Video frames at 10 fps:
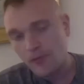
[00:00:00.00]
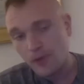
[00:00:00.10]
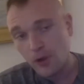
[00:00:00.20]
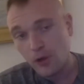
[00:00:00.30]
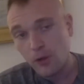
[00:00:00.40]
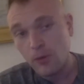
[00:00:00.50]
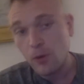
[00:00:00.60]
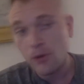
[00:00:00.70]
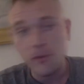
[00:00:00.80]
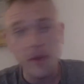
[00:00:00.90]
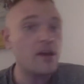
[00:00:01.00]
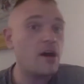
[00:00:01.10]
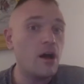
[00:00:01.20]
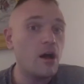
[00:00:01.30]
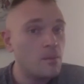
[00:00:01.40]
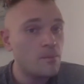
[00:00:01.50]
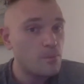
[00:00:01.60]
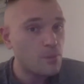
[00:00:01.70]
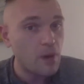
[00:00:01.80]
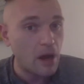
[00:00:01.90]
full agreement with you, man. Um,
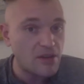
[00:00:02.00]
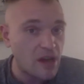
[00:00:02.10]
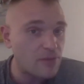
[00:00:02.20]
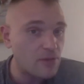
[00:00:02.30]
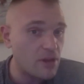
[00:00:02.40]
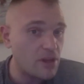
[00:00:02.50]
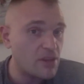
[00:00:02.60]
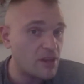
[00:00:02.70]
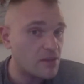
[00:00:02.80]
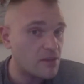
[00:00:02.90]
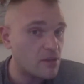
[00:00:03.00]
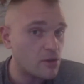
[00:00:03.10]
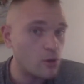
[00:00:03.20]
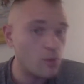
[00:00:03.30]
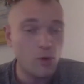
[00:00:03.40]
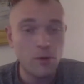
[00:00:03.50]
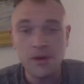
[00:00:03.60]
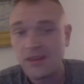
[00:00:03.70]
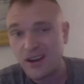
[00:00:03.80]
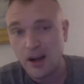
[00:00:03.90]
I definitely think that the global
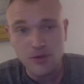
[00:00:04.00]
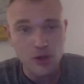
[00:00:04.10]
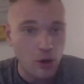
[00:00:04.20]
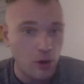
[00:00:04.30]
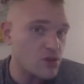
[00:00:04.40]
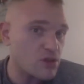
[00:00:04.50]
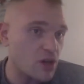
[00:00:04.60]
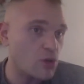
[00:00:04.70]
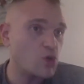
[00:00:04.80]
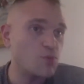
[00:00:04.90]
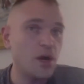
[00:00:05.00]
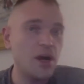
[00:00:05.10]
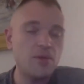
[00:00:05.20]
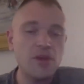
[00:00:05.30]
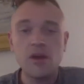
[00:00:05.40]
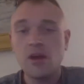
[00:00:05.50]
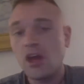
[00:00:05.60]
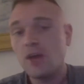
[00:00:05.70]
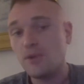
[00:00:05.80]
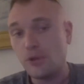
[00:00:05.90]
warming thing comes and goes in cycles, but
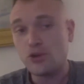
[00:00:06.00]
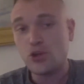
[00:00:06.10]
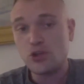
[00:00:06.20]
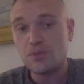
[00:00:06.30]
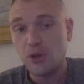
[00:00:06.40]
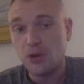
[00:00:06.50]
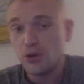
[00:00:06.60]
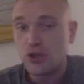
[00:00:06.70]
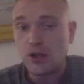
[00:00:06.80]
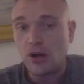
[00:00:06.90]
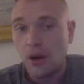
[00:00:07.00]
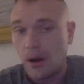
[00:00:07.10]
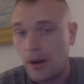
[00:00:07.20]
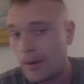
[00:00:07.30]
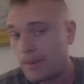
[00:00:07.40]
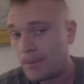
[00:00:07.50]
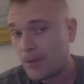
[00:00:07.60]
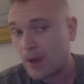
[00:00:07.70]
pollution's pollution. Um,